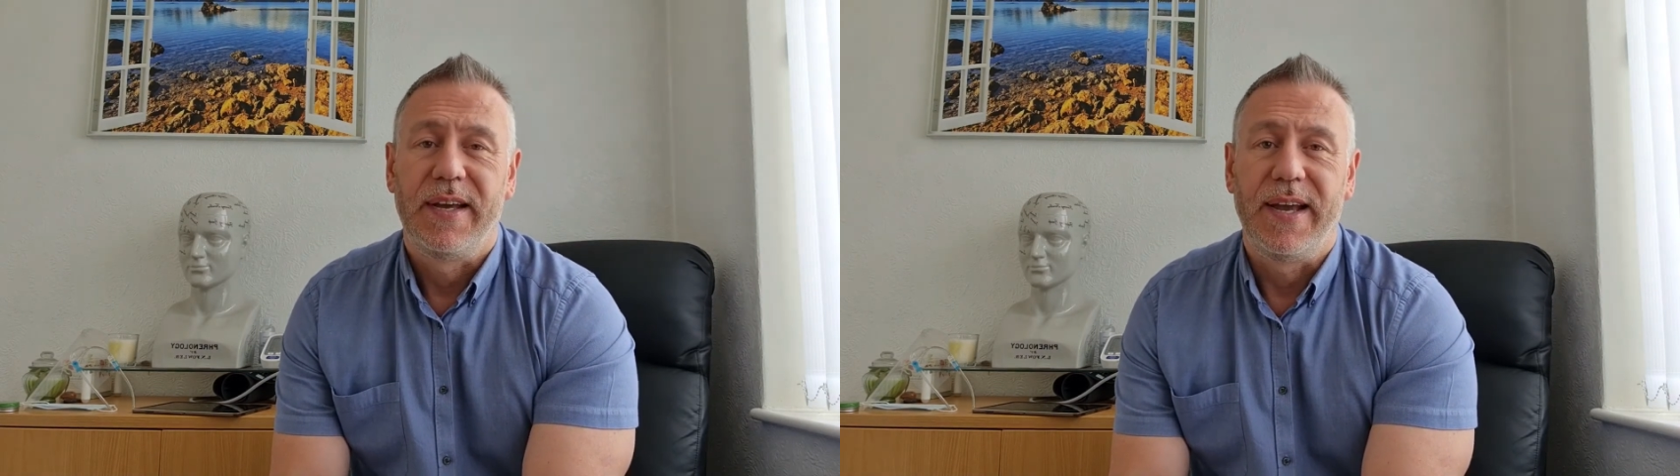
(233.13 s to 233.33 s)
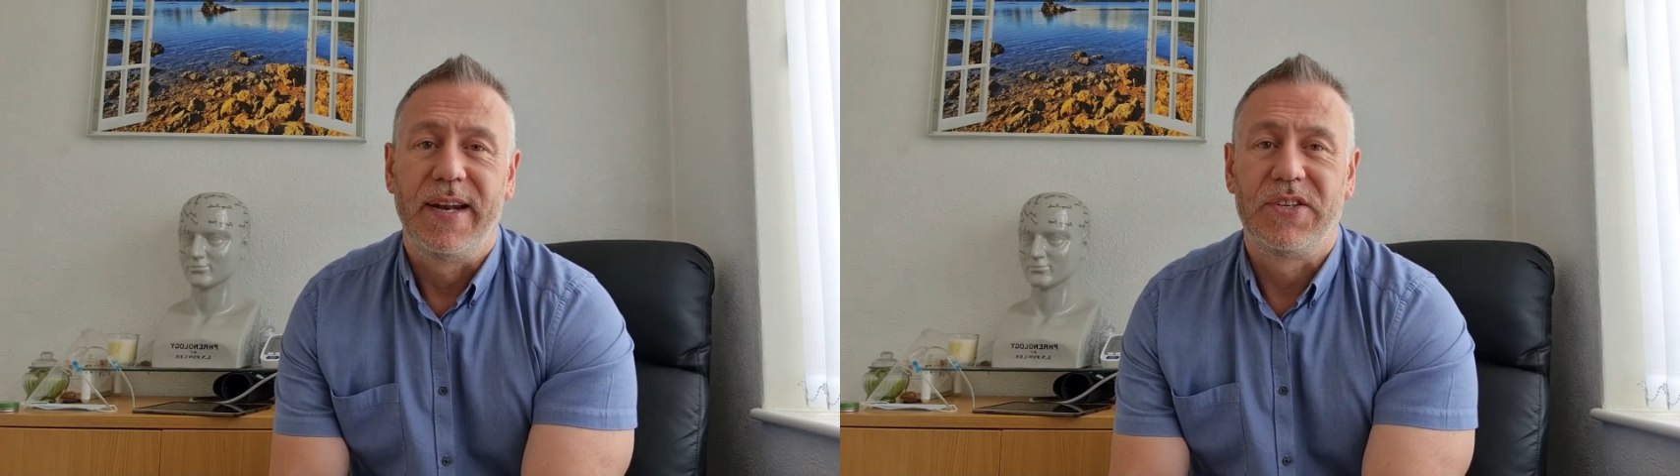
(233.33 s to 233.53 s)

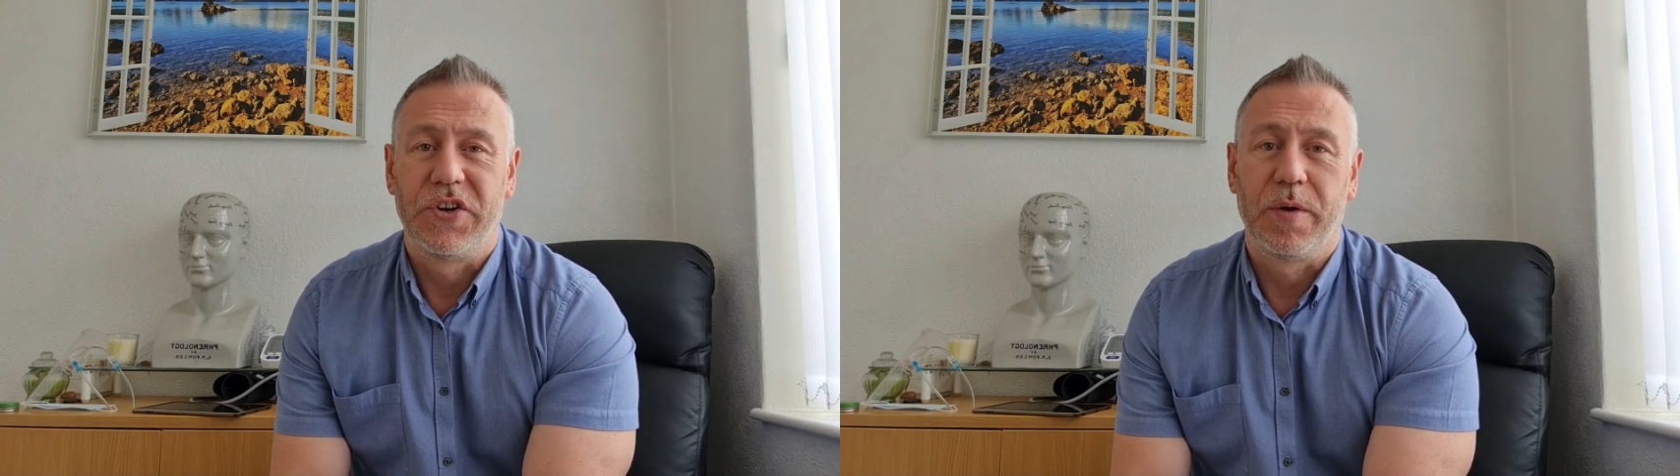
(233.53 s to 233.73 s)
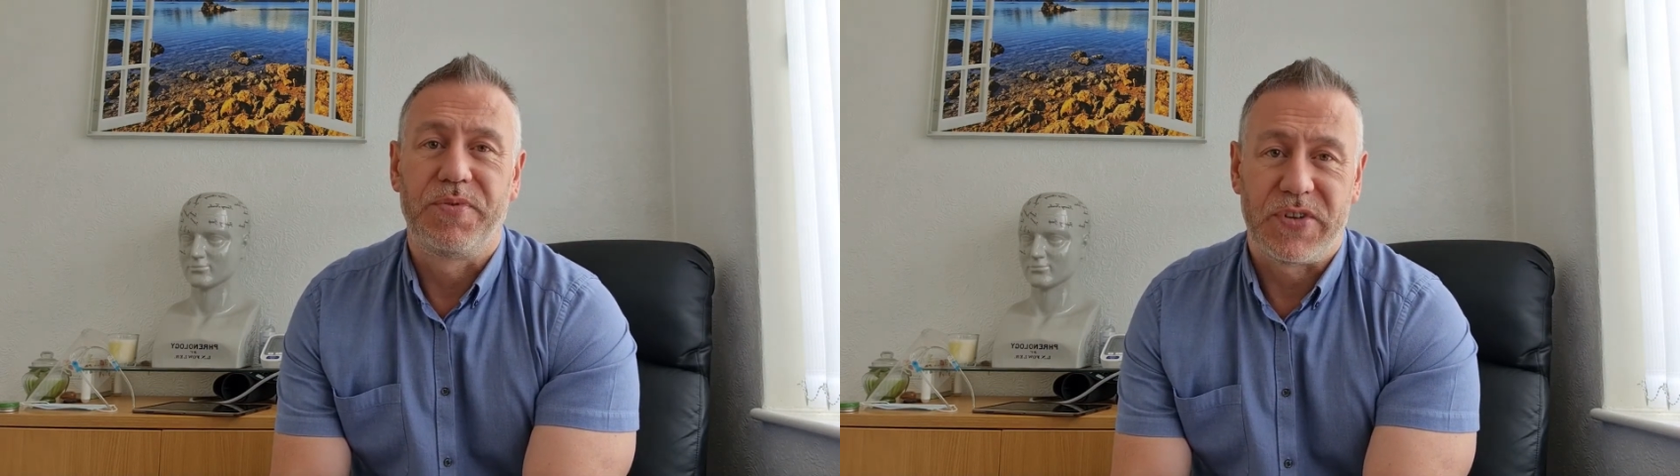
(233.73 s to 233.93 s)
It is
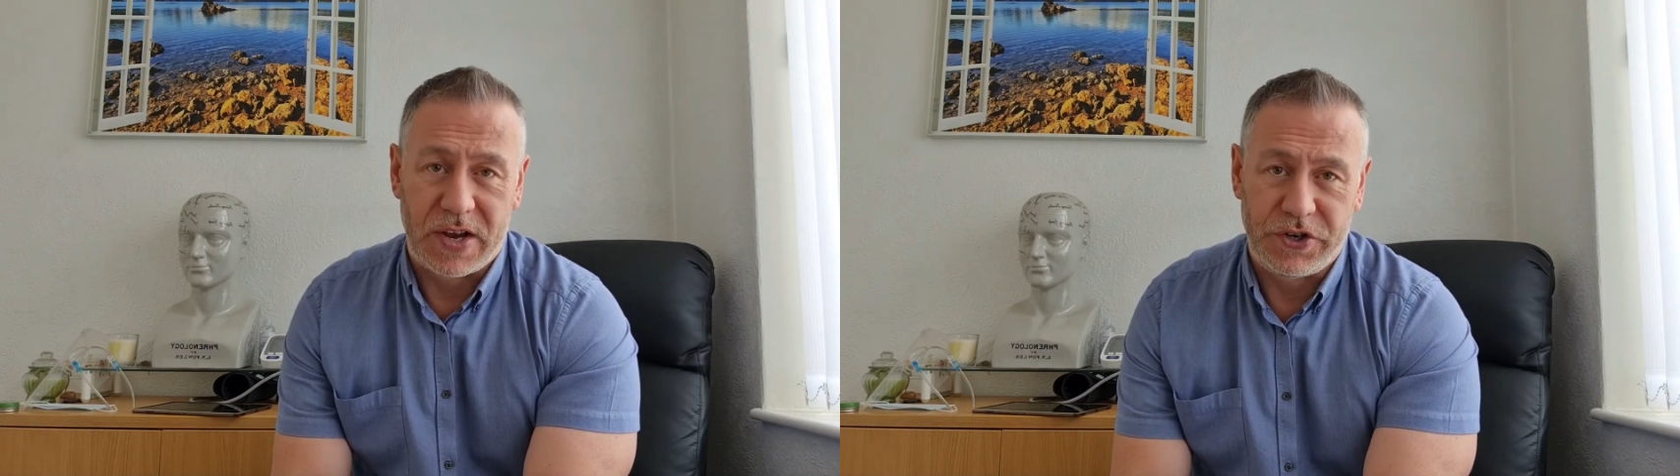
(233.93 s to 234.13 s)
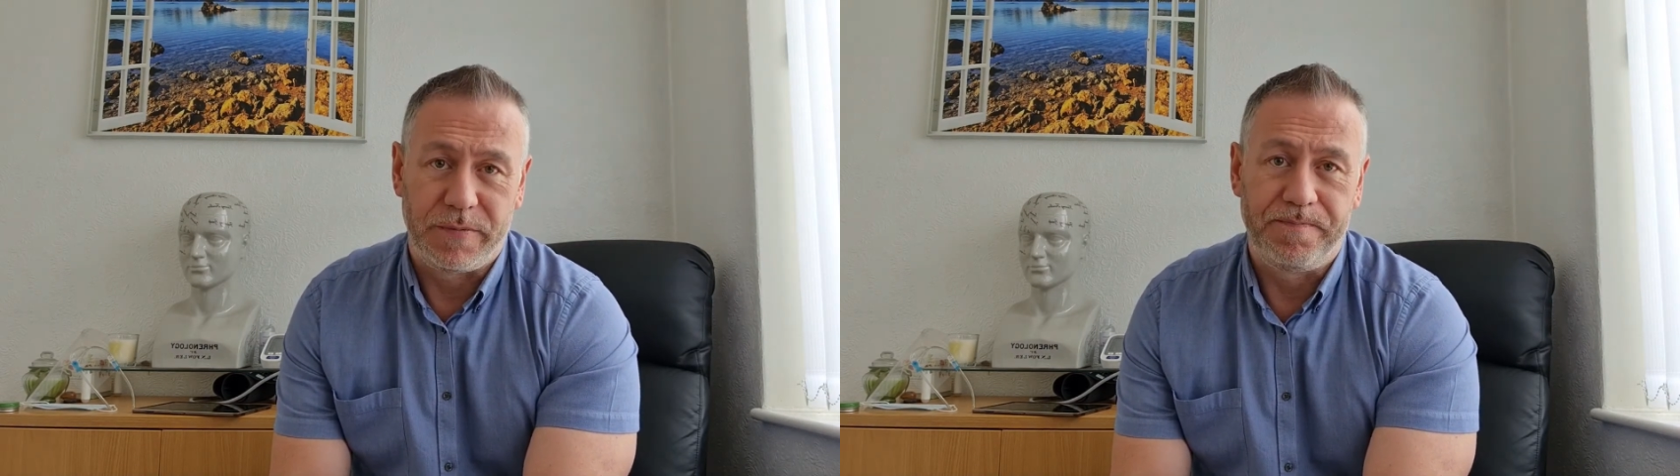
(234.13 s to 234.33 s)
an
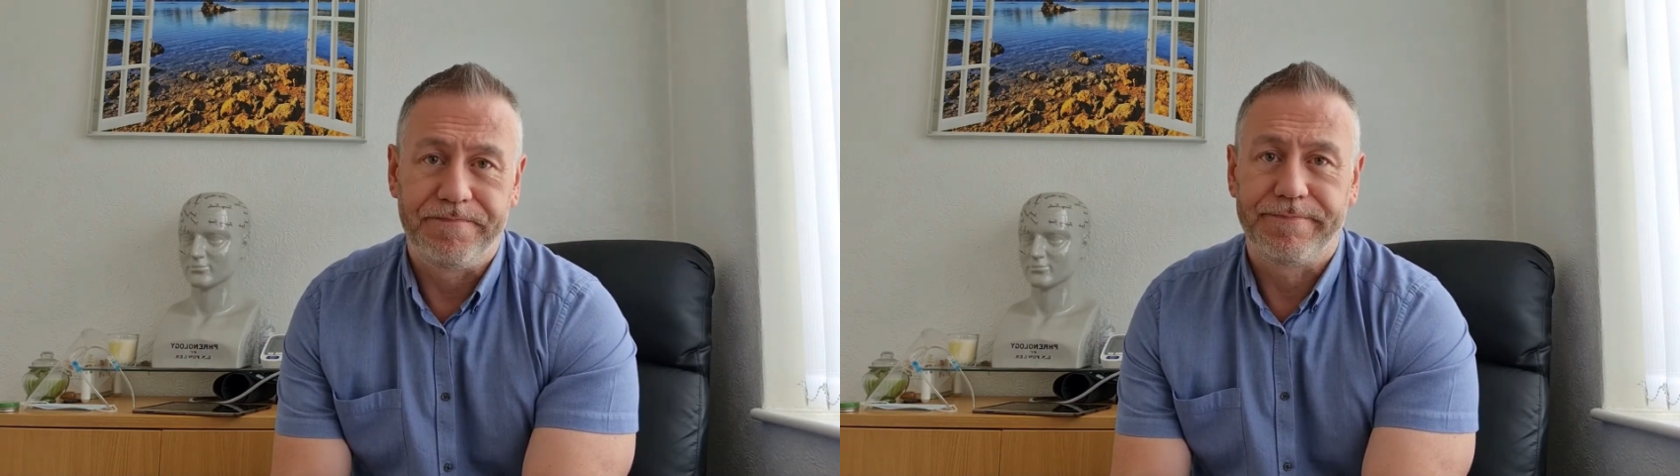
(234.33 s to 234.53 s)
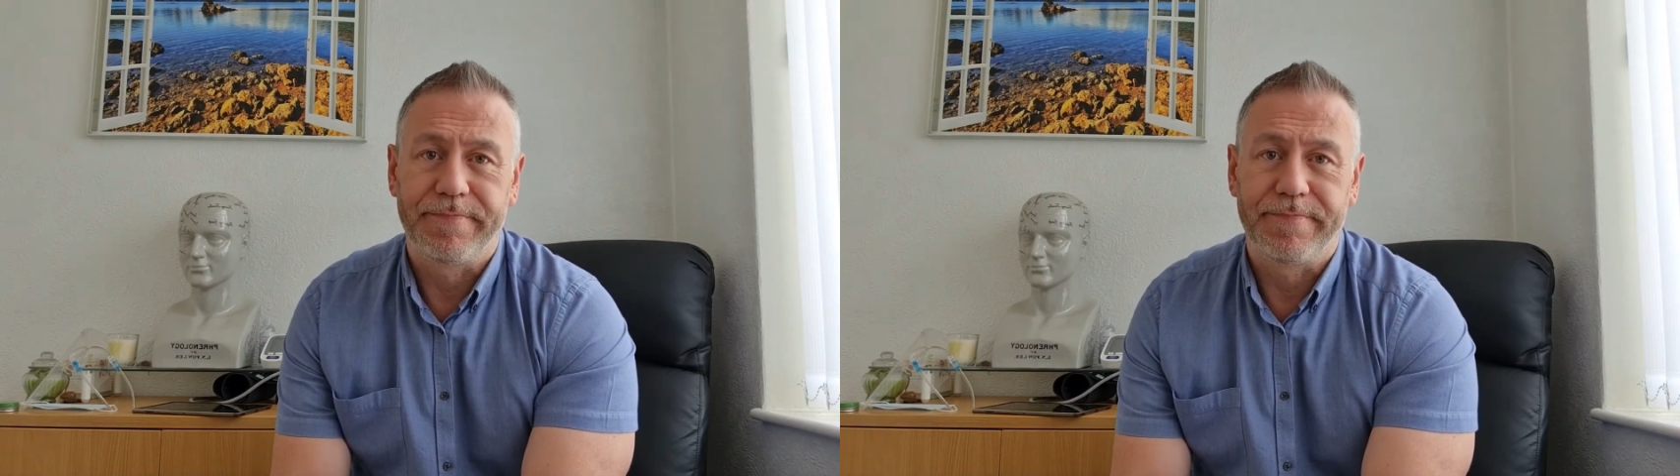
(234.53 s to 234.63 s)
obsession